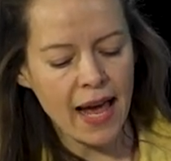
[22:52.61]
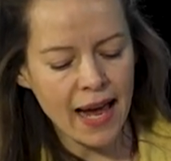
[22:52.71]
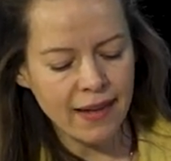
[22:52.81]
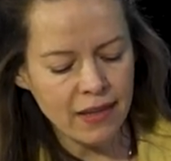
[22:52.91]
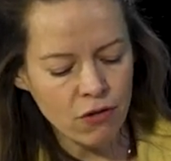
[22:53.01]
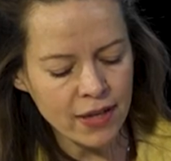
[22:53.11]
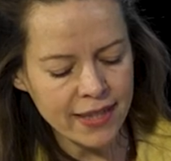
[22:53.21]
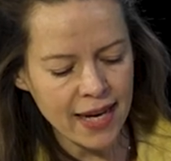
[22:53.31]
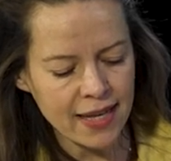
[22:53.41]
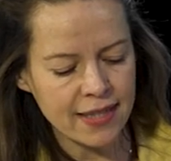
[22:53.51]
and the oil
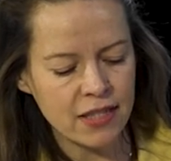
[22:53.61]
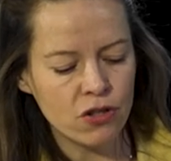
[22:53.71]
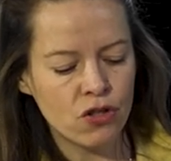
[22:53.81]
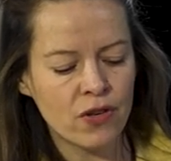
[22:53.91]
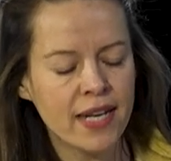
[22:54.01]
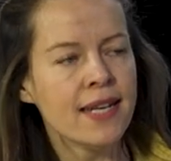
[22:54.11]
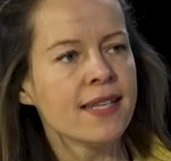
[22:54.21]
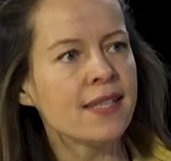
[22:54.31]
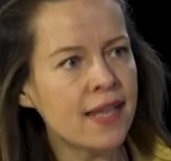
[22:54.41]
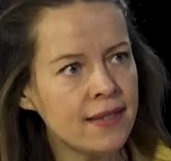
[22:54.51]
and gas industry
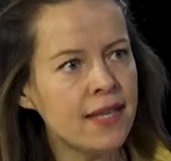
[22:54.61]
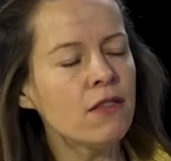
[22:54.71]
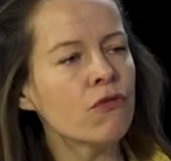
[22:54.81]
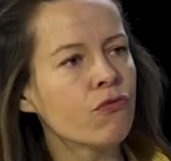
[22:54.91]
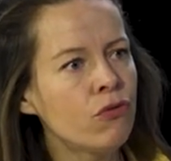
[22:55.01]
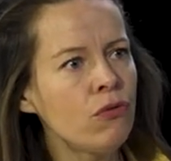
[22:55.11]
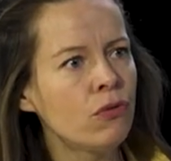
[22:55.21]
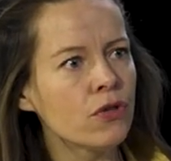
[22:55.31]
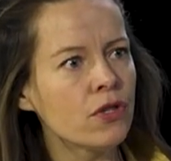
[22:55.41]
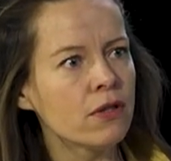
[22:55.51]
setting the
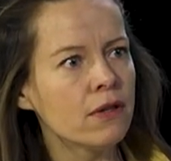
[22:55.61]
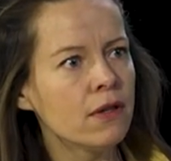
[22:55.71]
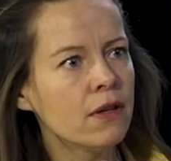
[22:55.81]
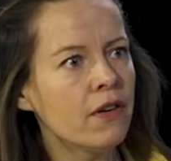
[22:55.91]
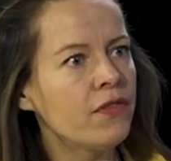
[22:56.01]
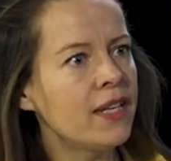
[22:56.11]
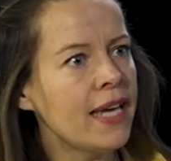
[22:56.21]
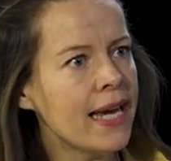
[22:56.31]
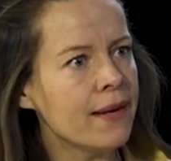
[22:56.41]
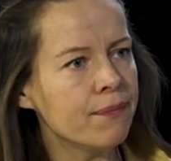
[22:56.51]
rules of the
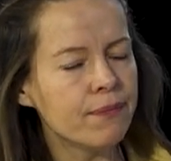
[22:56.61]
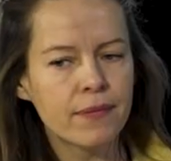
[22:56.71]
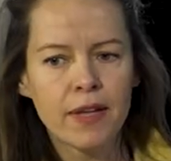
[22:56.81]
game?